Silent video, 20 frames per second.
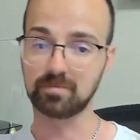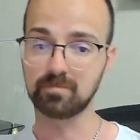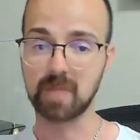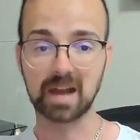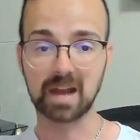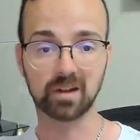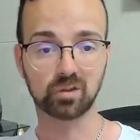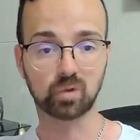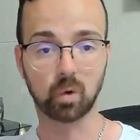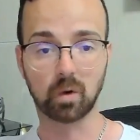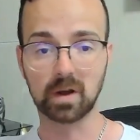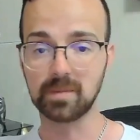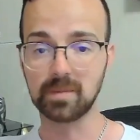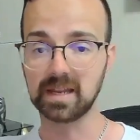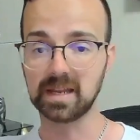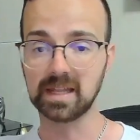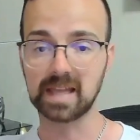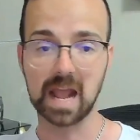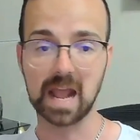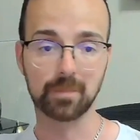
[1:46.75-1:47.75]
mandatory
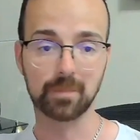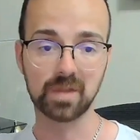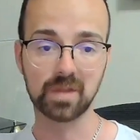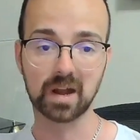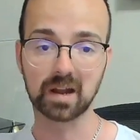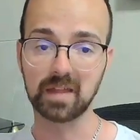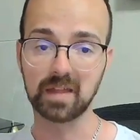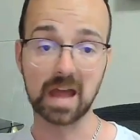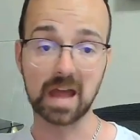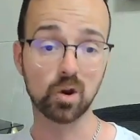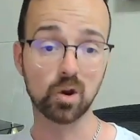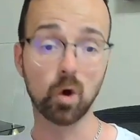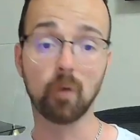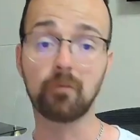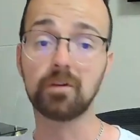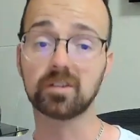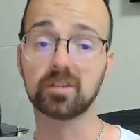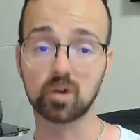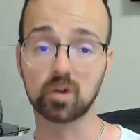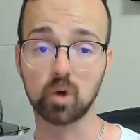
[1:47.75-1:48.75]
minicamp, none of that, no
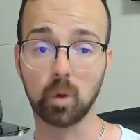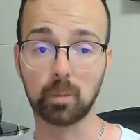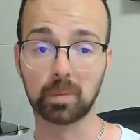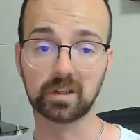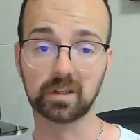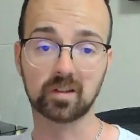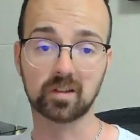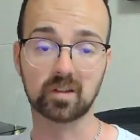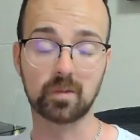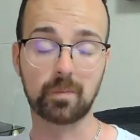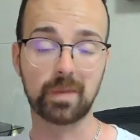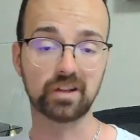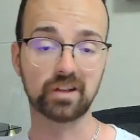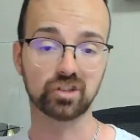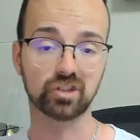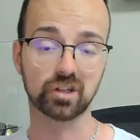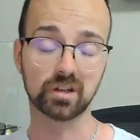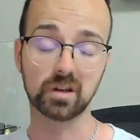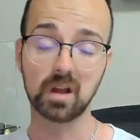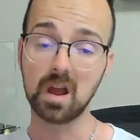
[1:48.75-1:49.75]
physical
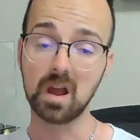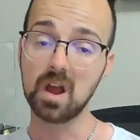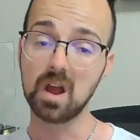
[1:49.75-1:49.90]
participation.